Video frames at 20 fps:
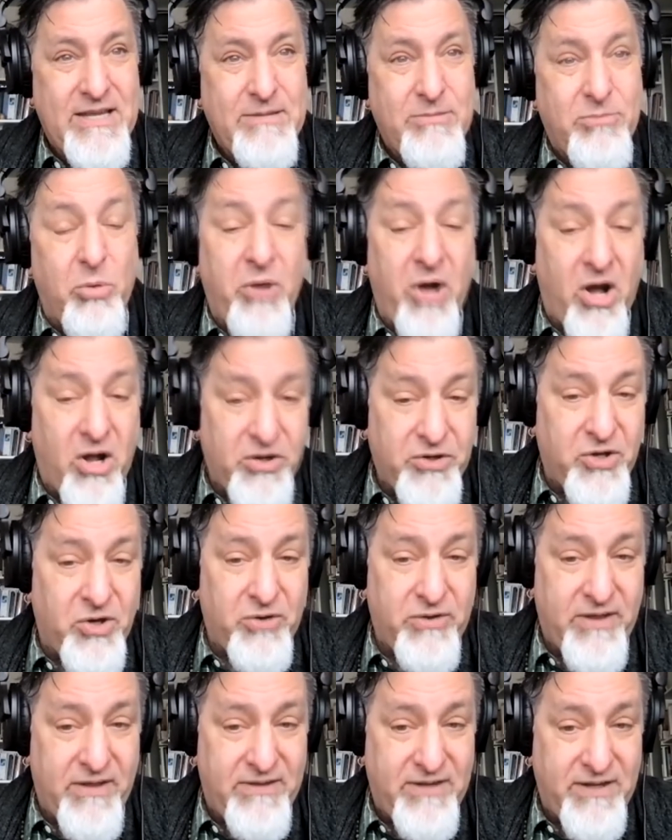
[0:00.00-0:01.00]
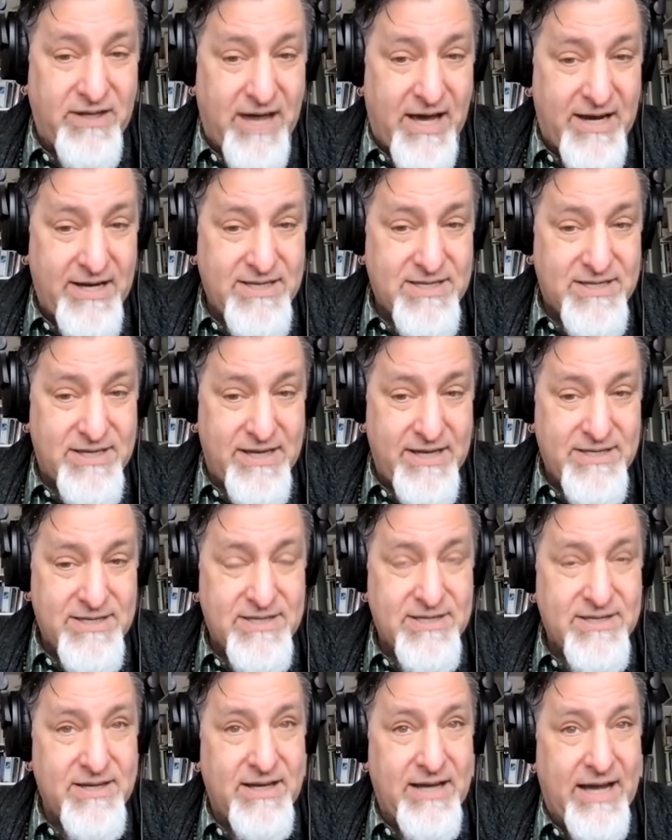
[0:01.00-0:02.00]
but we all know that the United
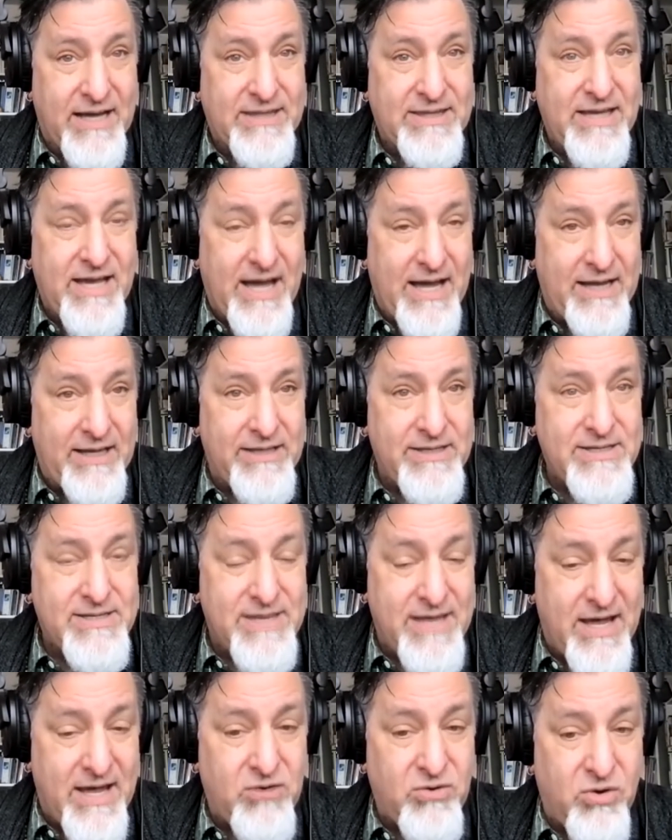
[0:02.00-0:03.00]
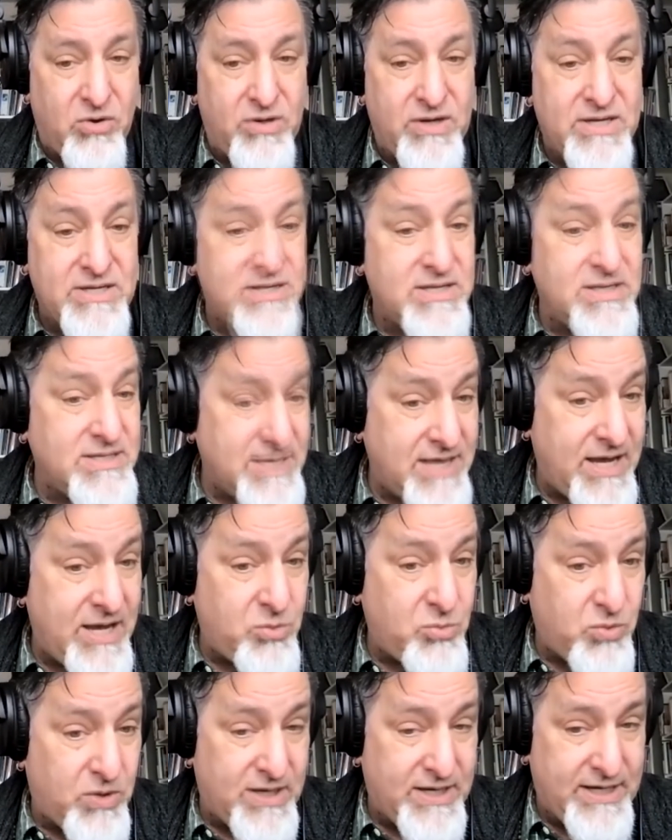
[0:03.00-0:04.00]
States got the islands, now known as the
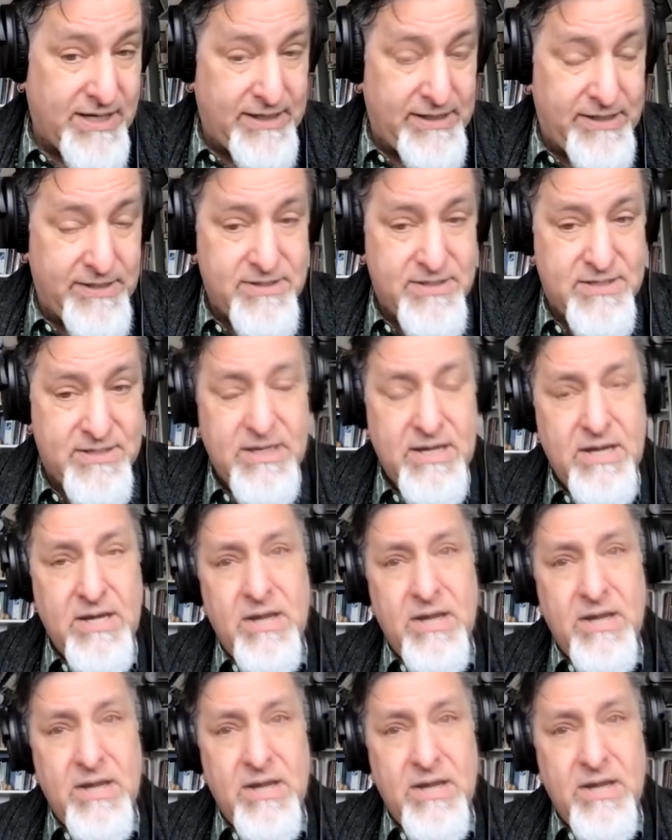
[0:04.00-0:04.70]
San Juan Islands.